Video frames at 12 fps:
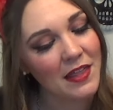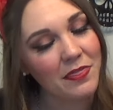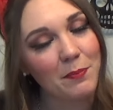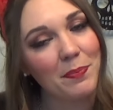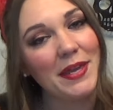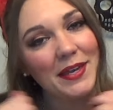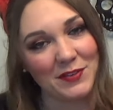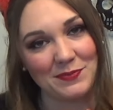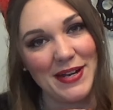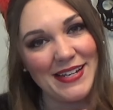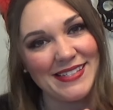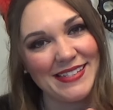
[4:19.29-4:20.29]
the peak of
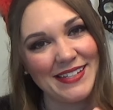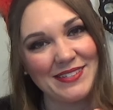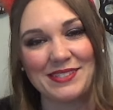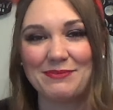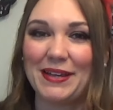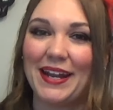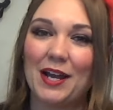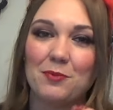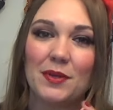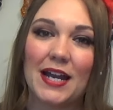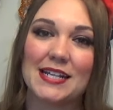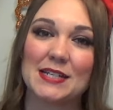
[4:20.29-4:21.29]
my skills, but I hope you guys